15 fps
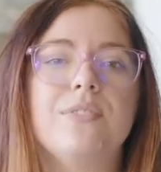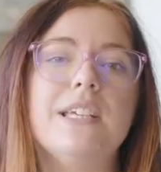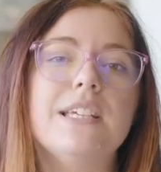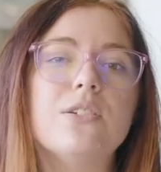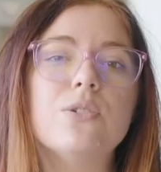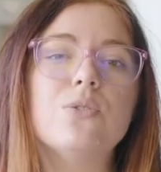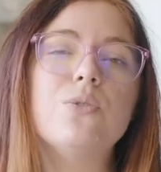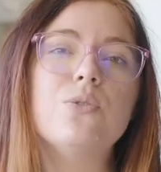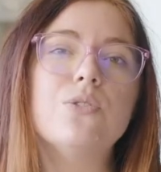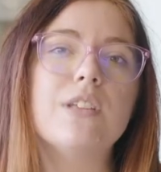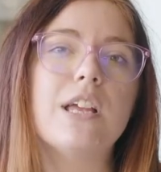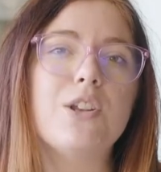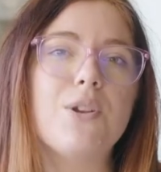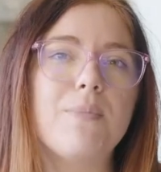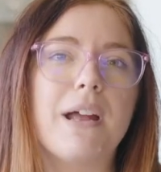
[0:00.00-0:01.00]
These are tools
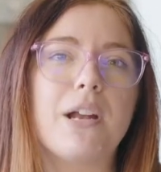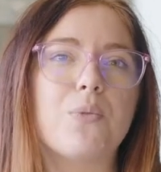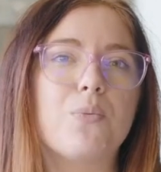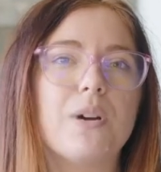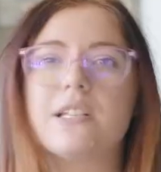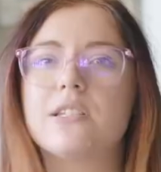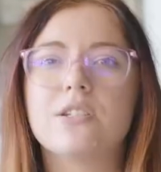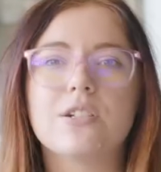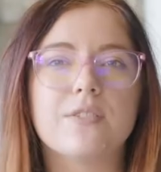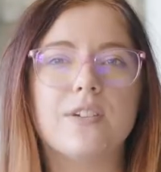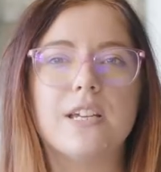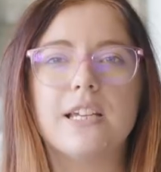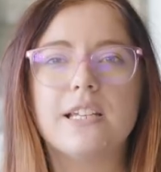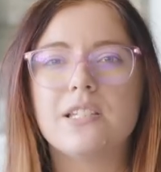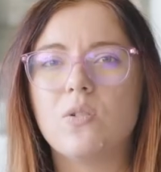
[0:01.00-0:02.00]
that no matter what
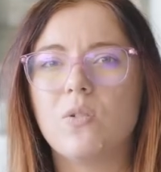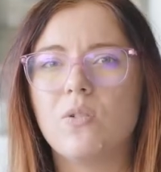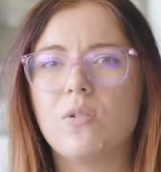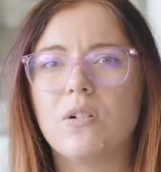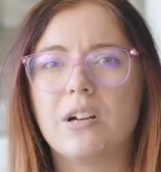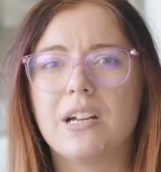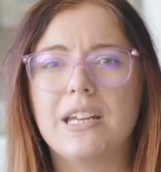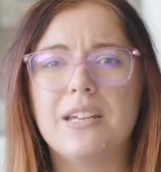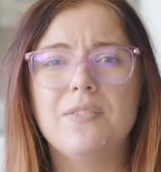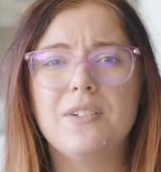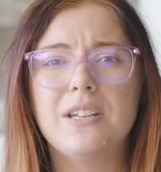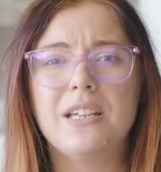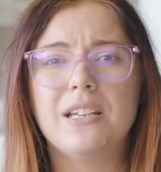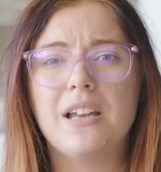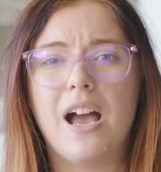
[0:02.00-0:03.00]
service or
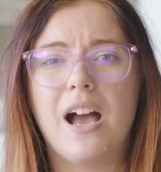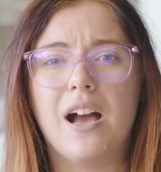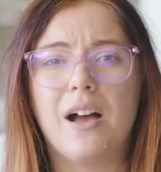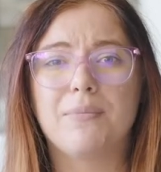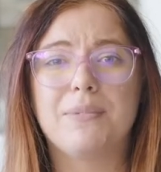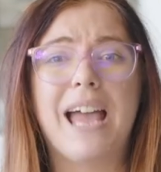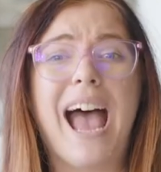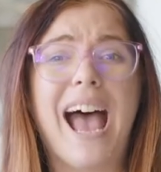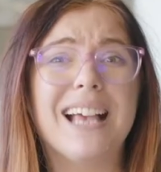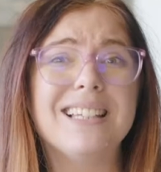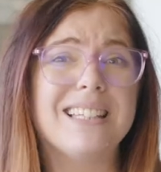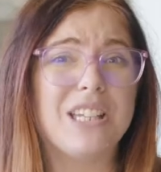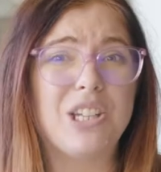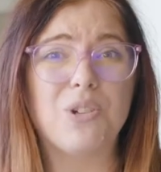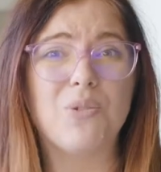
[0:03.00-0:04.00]
even um,
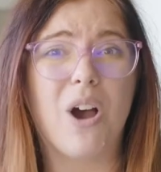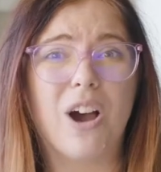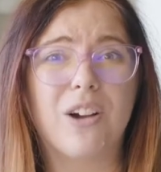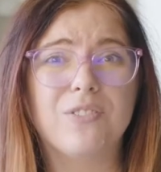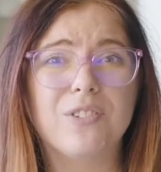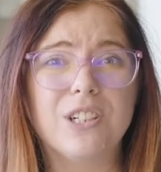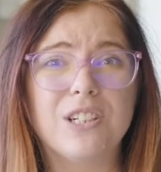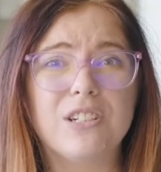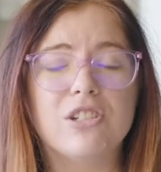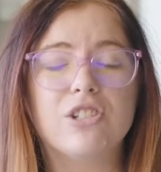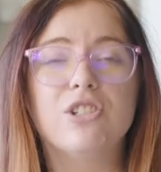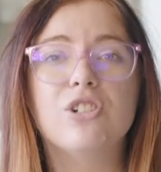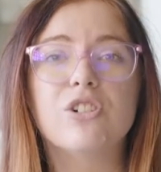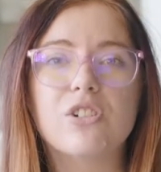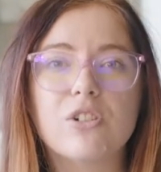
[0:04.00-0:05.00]
task that you offer,
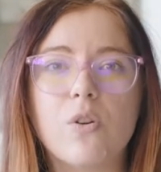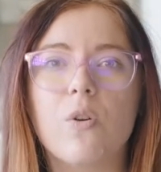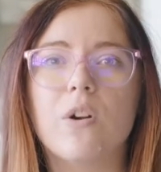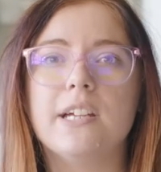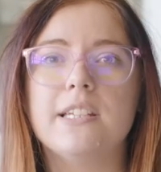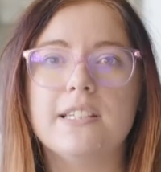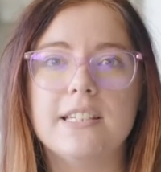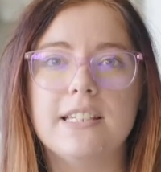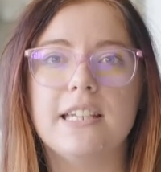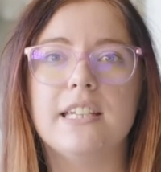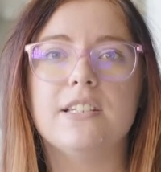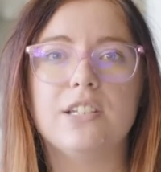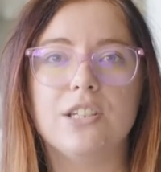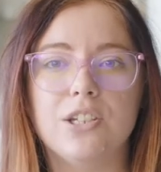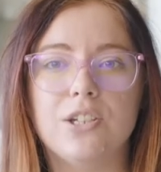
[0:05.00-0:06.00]
you're going to
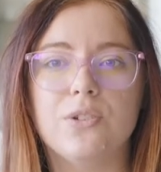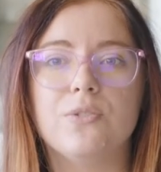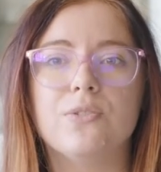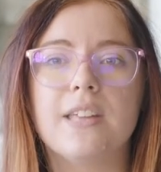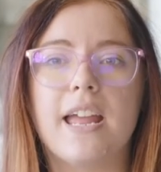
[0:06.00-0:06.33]
need to use